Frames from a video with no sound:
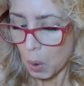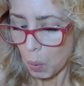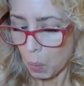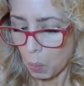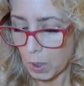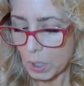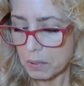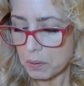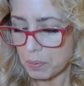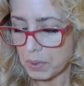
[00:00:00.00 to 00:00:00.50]

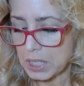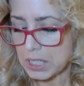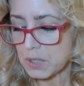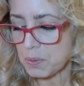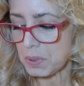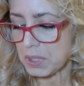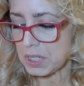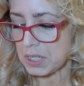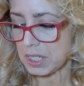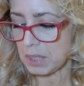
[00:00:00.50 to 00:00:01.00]
One
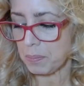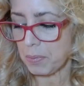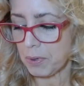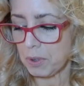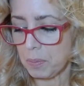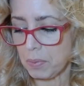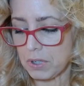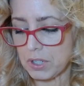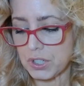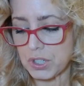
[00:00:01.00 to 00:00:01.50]
reads with a deeper
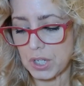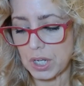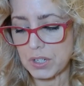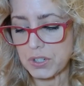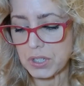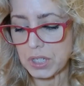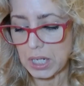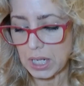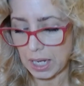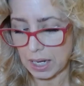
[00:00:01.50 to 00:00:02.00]

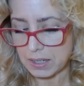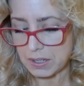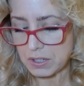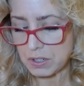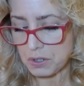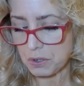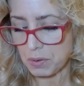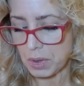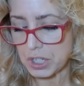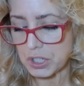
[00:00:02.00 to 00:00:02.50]
appreciation and
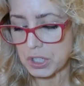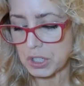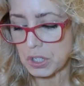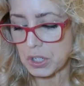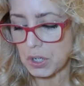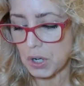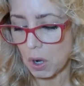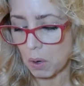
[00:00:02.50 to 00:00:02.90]
concentration,